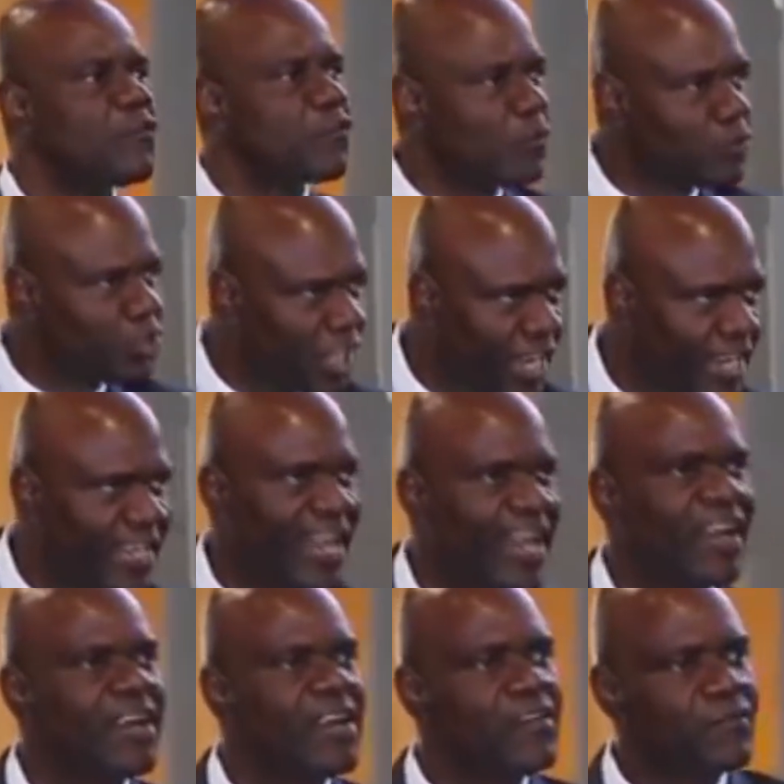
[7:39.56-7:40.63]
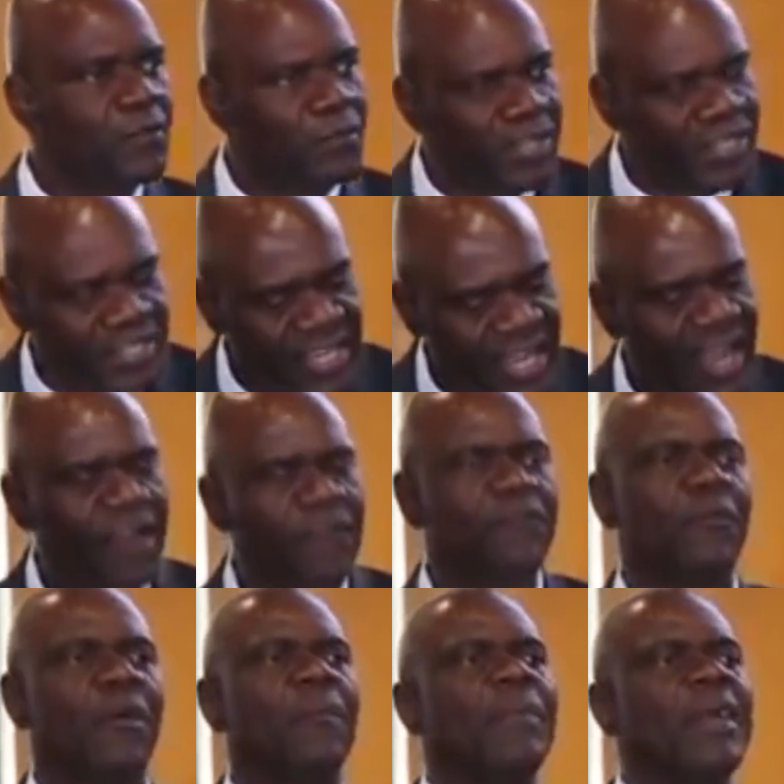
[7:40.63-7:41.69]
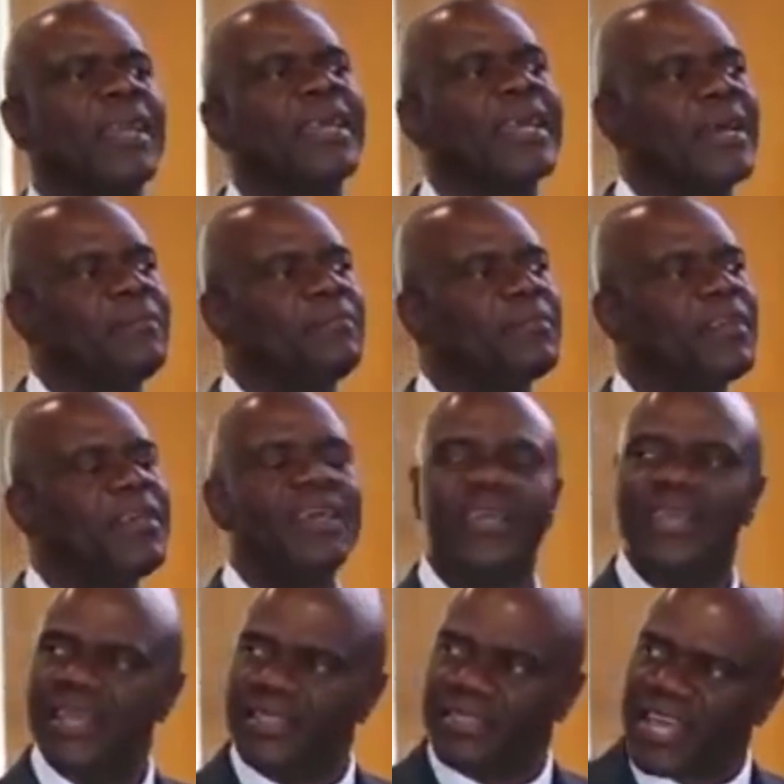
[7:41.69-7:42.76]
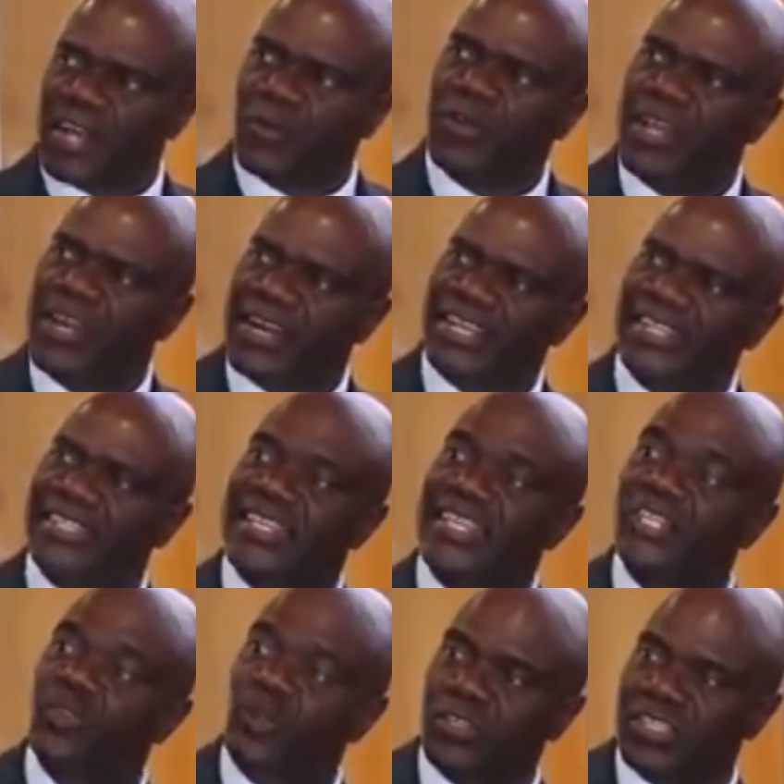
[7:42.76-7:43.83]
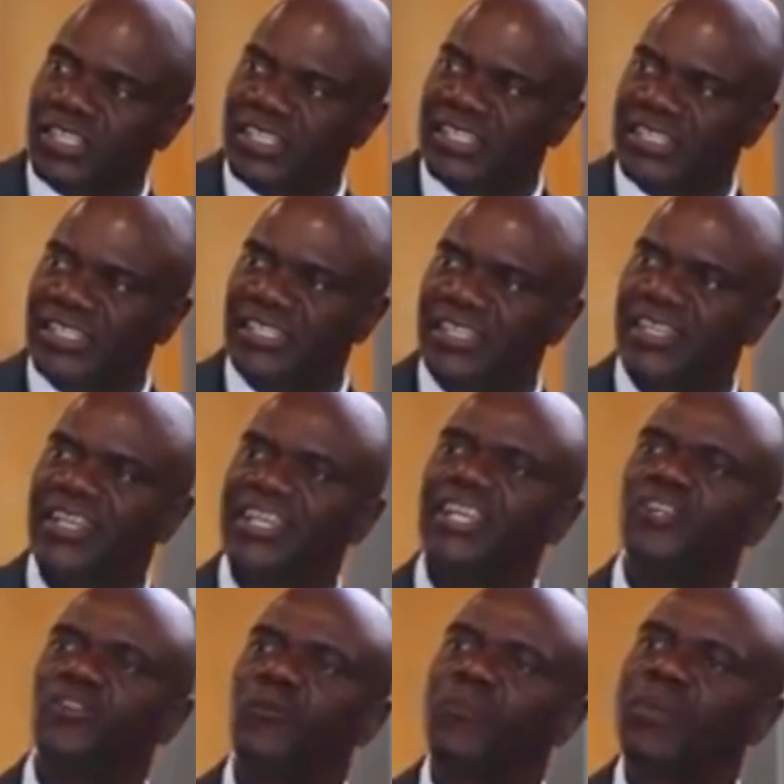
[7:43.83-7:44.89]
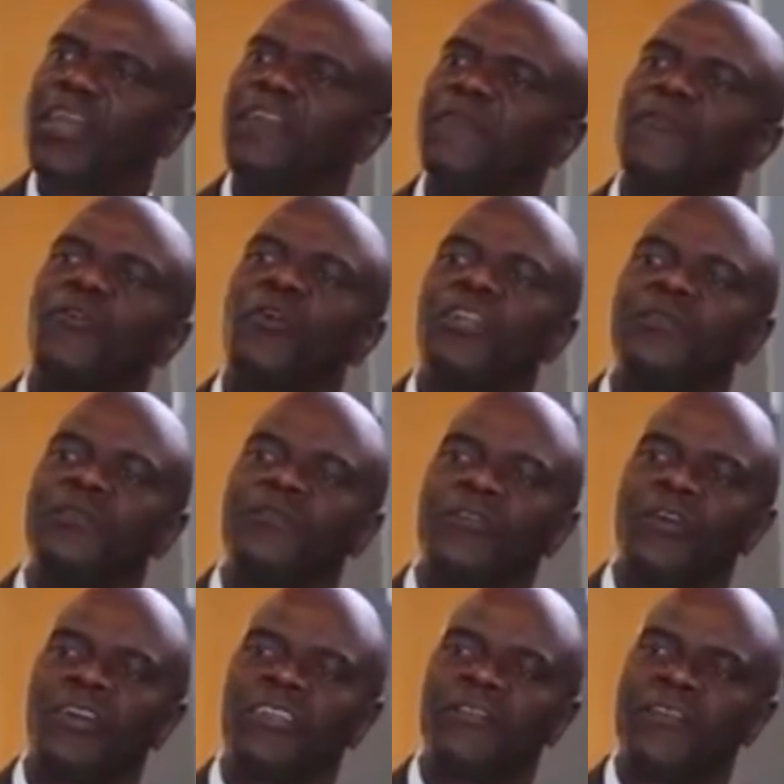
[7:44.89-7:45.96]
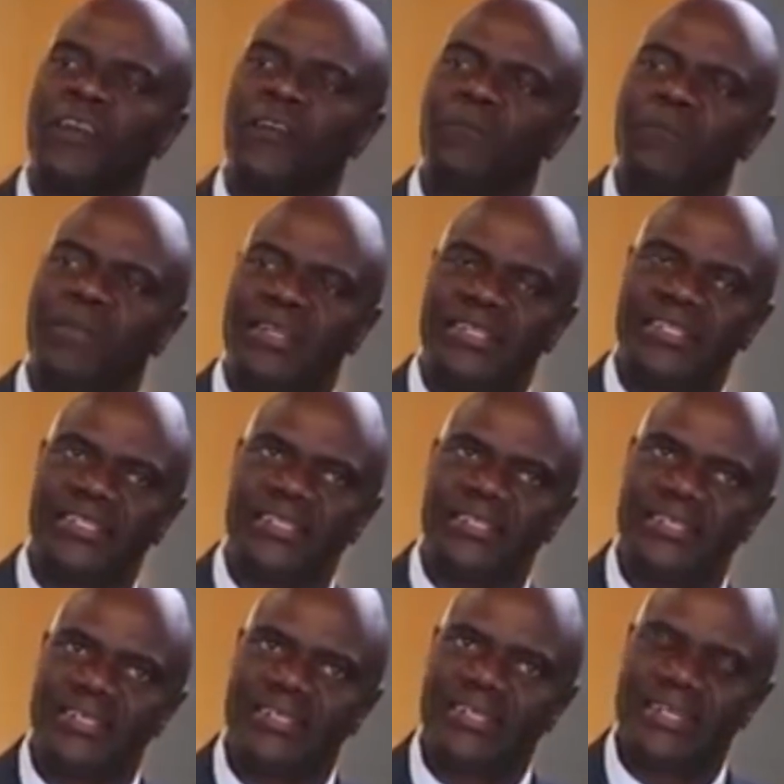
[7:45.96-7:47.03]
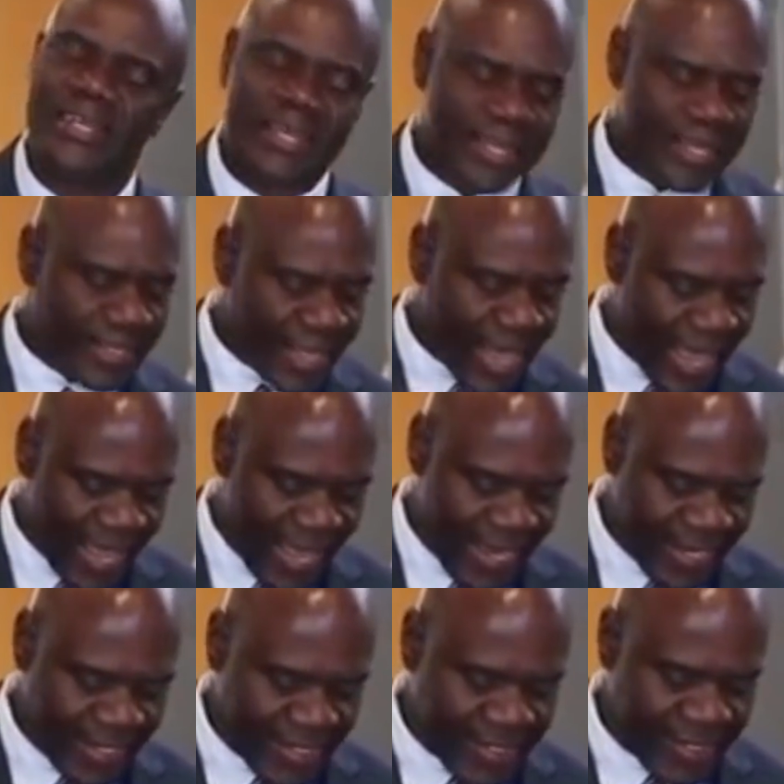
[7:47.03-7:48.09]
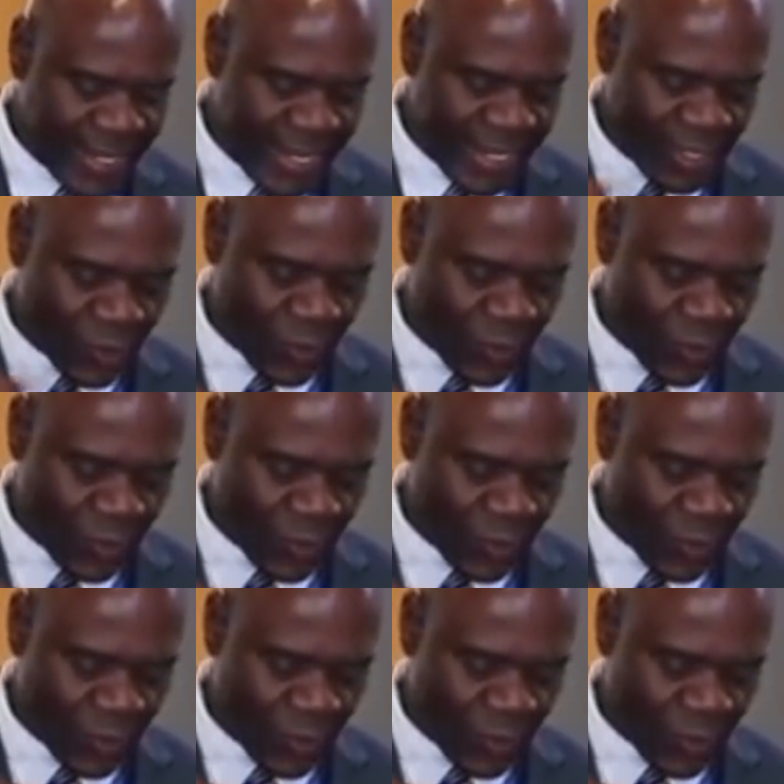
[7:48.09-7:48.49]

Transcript: from China, from India, from America. And then you can raise the resources to pay for your development. The aid and